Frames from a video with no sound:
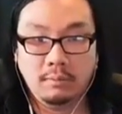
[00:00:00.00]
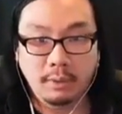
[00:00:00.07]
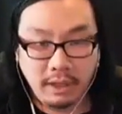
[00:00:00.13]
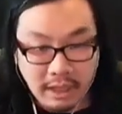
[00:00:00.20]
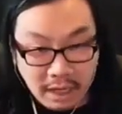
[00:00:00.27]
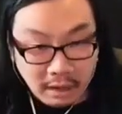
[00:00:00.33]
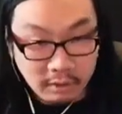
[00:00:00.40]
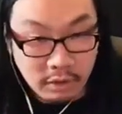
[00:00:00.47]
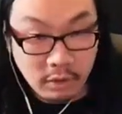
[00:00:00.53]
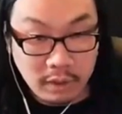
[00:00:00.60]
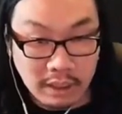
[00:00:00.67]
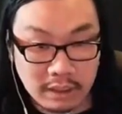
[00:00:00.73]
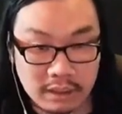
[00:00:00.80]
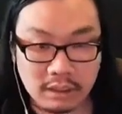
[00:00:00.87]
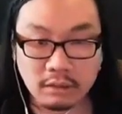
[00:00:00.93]
But yeah, you
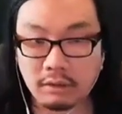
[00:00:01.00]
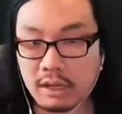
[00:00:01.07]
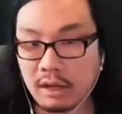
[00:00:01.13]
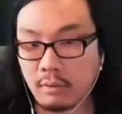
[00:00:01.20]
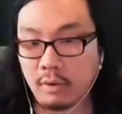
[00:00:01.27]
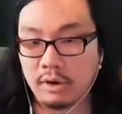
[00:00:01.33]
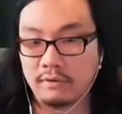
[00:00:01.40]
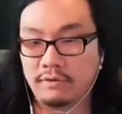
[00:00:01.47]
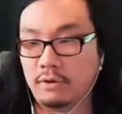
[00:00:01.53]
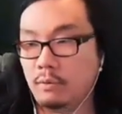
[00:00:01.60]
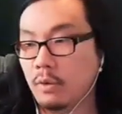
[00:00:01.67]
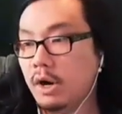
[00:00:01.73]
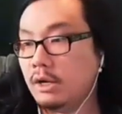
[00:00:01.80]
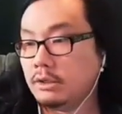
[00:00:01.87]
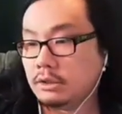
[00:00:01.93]
can still get one if you
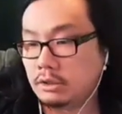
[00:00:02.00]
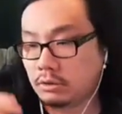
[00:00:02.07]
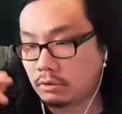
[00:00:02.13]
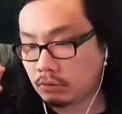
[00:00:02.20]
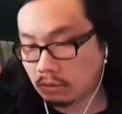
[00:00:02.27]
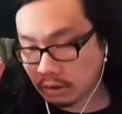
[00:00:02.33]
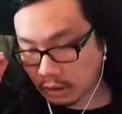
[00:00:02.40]
want to.